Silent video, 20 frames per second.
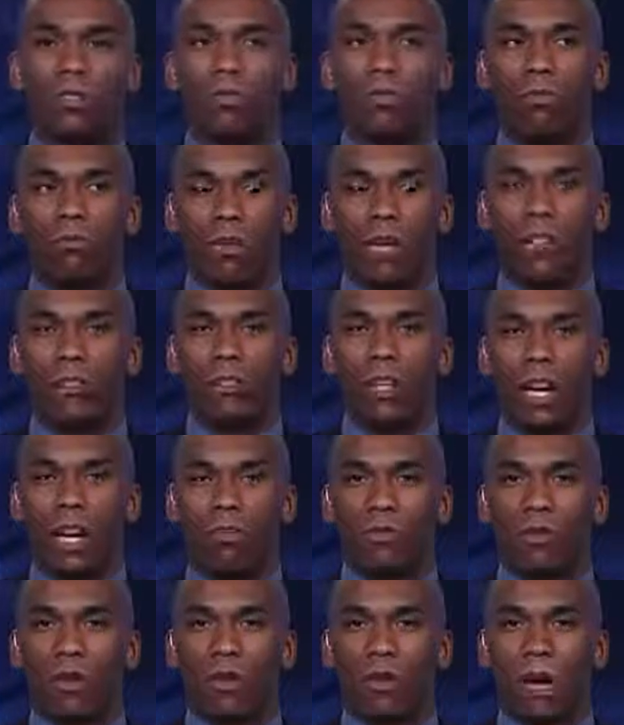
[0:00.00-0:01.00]
is what you
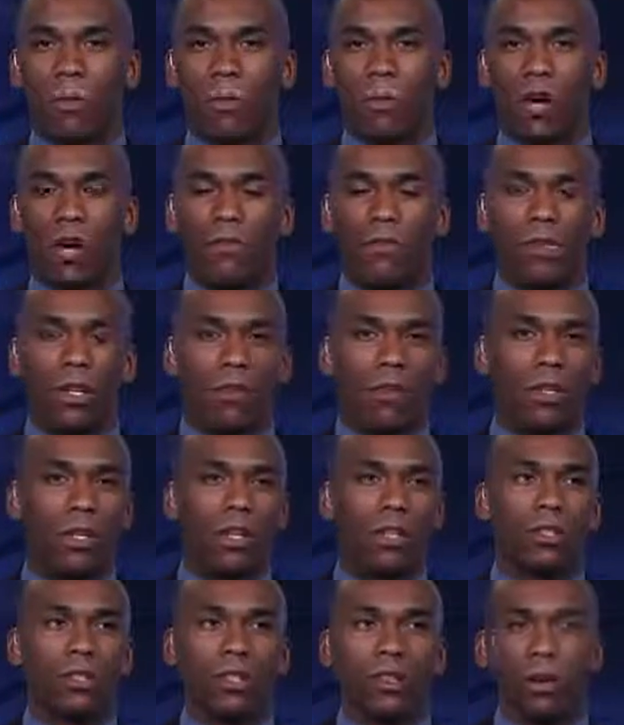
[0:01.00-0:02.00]
have to remember. Every time you
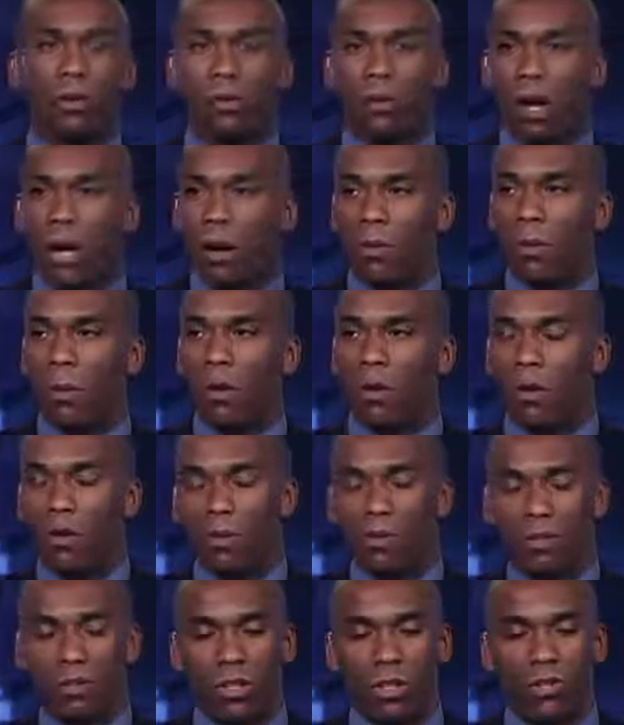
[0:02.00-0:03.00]
get, see Obama or
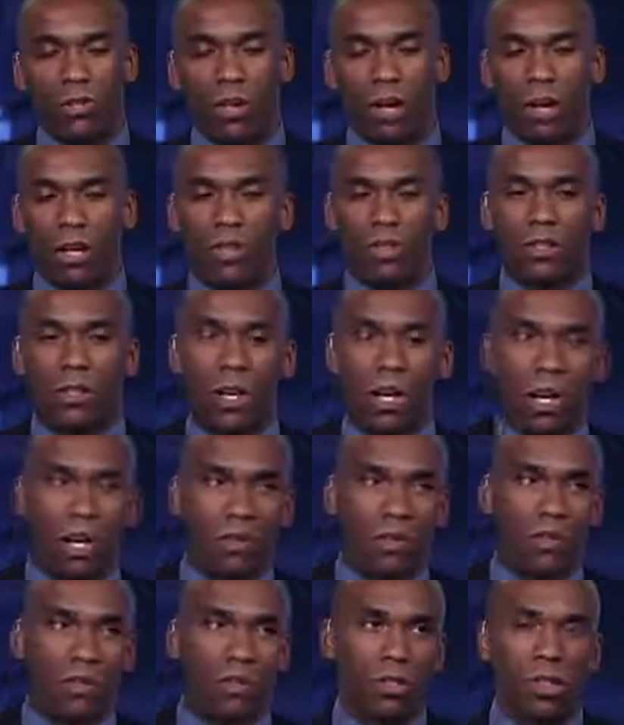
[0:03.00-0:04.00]
you see
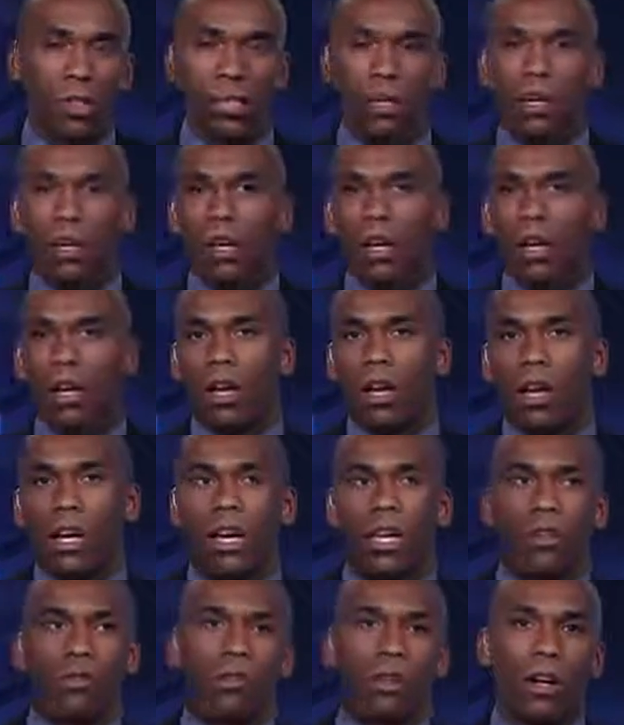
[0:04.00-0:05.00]
Feinstein or you see uh,
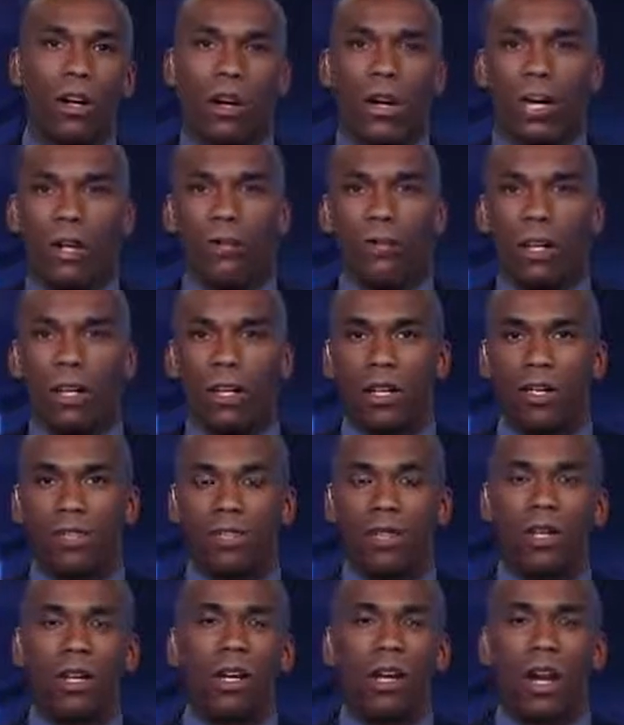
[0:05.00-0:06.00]
Hillary or anybody
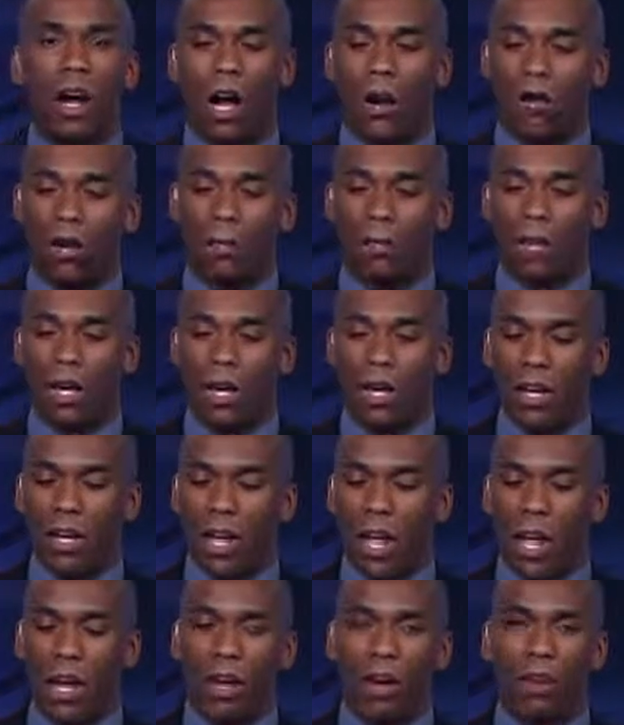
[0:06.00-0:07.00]
else. I want to ban
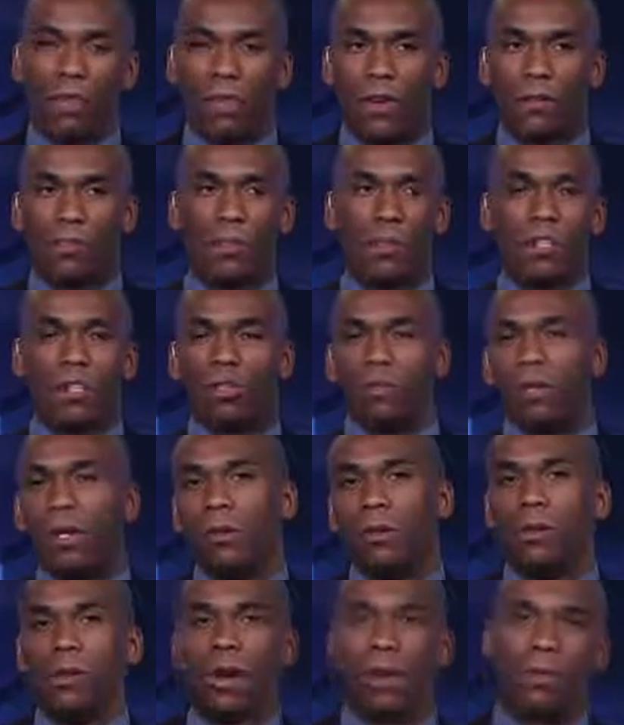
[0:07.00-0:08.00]
AR-15s.
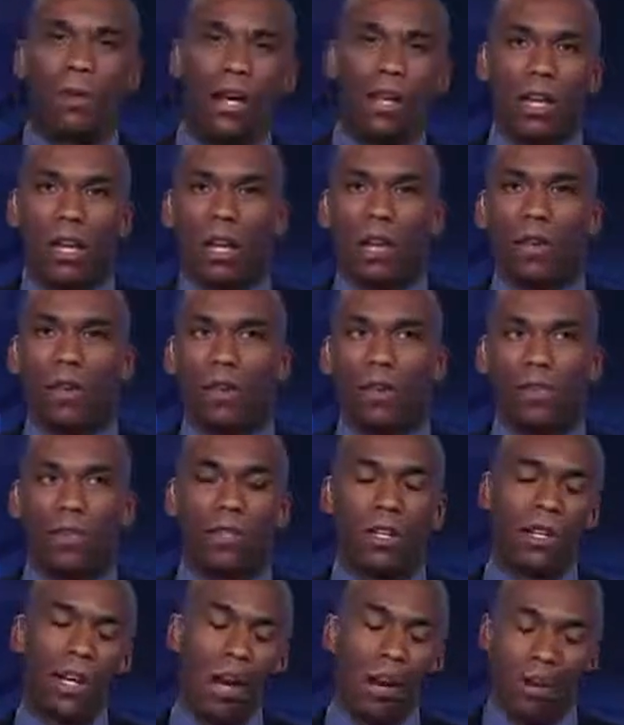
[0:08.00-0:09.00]
People go out and buy the
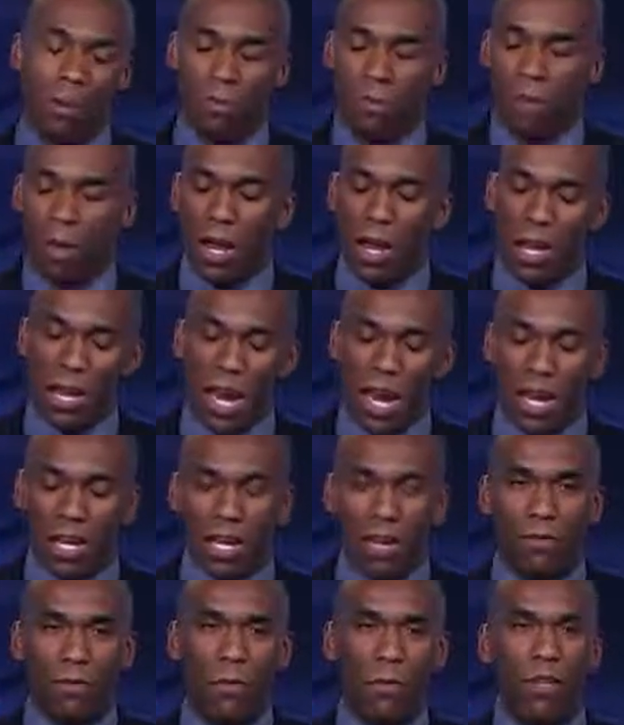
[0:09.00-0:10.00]
AR-15. I want to ban
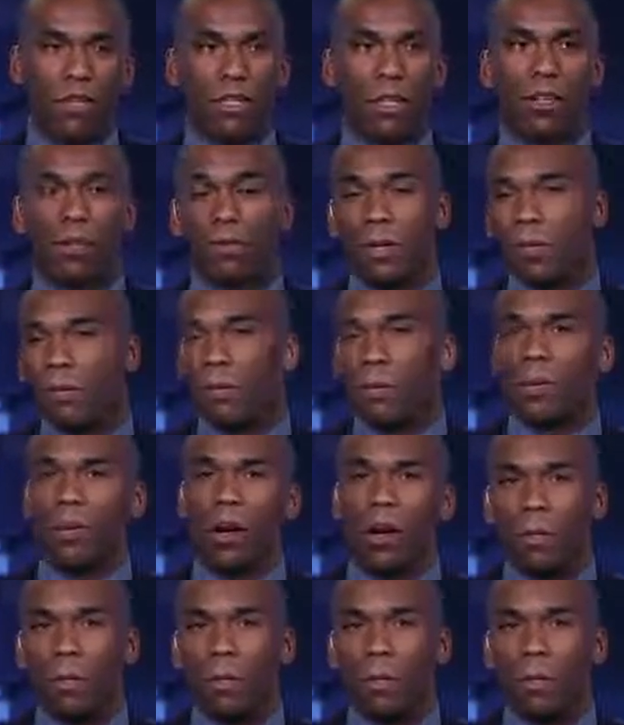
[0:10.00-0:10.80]
AK-47s. People want to go